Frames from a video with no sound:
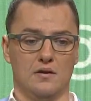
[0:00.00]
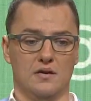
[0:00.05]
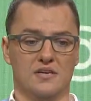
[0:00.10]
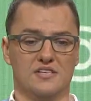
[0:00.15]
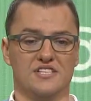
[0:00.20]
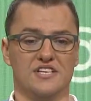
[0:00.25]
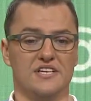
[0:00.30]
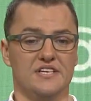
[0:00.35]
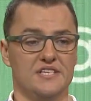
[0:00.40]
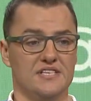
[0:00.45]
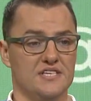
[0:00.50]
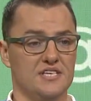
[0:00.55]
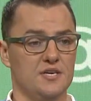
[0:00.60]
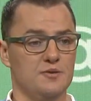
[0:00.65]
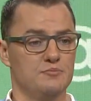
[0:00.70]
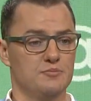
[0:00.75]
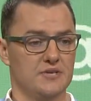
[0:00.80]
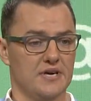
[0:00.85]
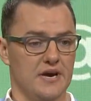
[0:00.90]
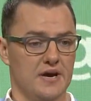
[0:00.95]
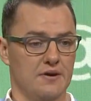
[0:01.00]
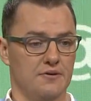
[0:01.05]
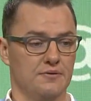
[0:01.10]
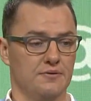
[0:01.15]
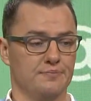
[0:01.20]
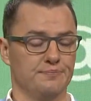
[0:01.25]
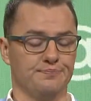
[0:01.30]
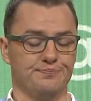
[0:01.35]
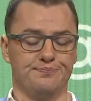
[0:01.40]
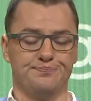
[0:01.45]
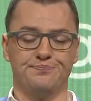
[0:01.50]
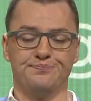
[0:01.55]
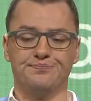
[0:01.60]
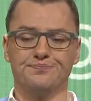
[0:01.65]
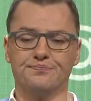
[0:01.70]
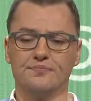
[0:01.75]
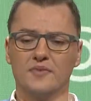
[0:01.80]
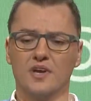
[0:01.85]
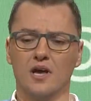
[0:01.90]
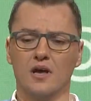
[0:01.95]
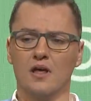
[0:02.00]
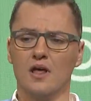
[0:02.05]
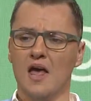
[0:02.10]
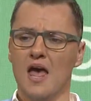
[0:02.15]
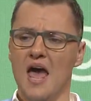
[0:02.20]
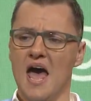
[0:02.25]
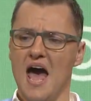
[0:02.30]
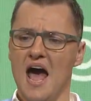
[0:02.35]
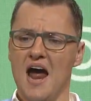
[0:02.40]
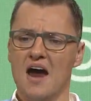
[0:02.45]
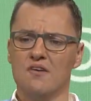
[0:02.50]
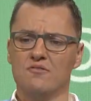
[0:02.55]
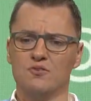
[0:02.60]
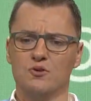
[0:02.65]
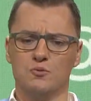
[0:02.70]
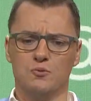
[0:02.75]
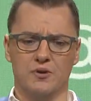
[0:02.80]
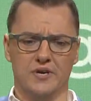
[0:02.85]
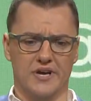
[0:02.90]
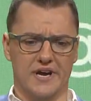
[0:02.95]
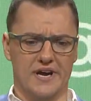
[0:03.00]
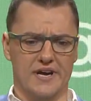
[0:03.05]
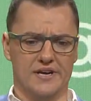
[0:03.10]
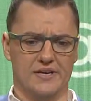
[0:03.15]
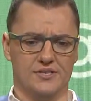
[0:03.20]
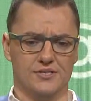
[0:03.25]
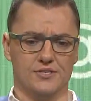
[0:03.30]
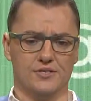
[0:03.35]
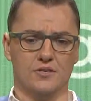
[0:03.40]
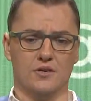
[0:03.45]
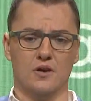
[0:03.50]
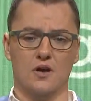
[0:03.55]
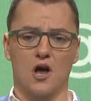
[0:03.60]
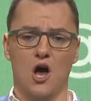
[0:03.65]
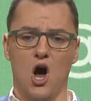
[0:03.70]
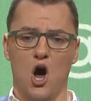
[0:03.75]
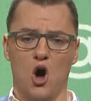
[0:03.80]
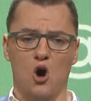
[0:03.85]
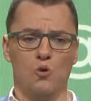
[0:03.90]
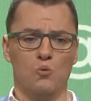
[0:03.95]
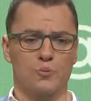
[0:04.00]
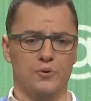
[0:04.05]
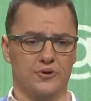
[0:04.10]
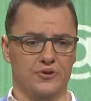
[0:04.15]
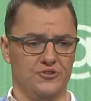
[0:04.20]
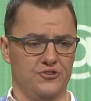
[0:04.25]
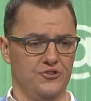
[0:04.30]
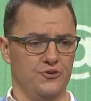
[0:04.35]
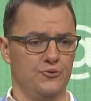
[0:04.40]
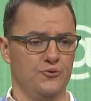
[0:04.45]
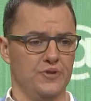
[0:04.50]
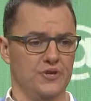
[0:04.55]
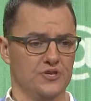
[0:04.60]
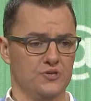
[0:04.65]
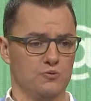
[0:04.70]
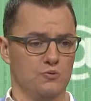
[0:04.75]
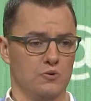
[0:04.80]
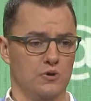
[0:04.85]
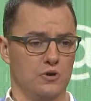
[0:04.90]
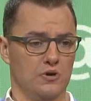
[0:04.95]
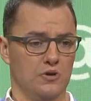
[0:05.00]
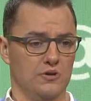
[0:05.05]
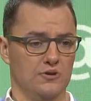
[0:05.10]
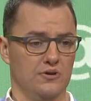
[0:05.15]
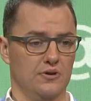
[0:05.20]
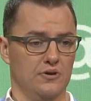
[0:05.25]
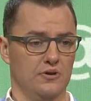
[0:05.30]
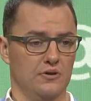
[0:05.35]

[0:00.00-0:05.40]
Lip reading: See, deep down, everyone is open to this world.